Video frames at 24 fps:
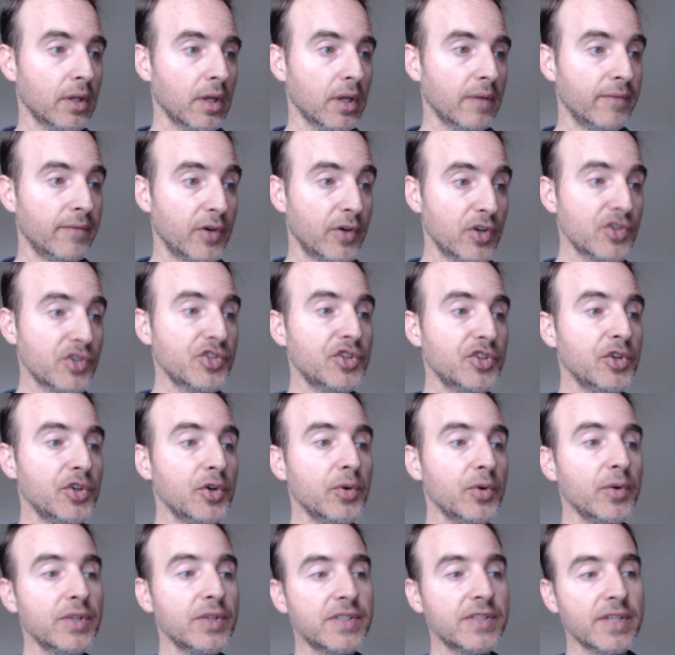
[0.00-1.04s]
In verse
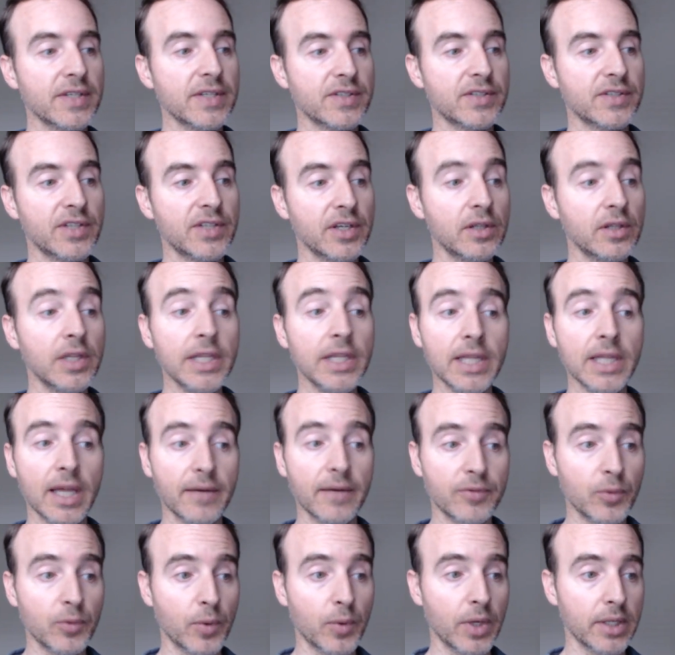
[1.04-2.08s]
2, he says, Dearly
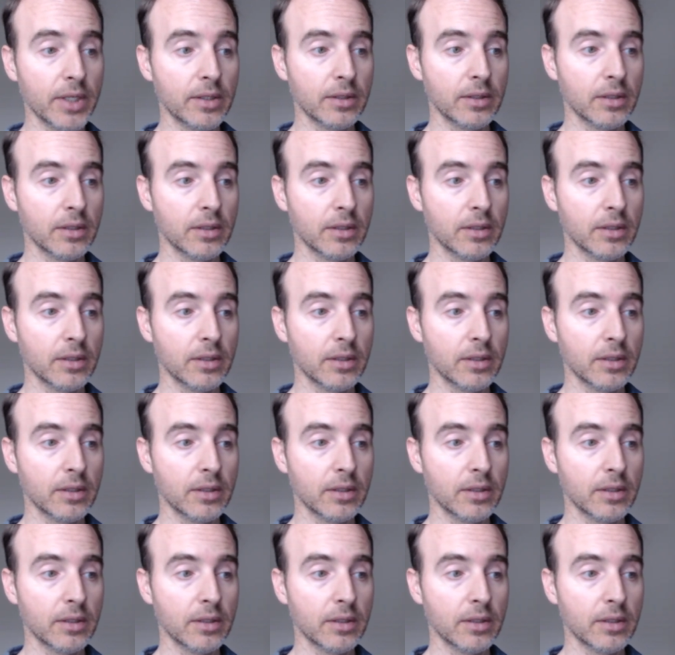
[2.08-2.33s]
loved one,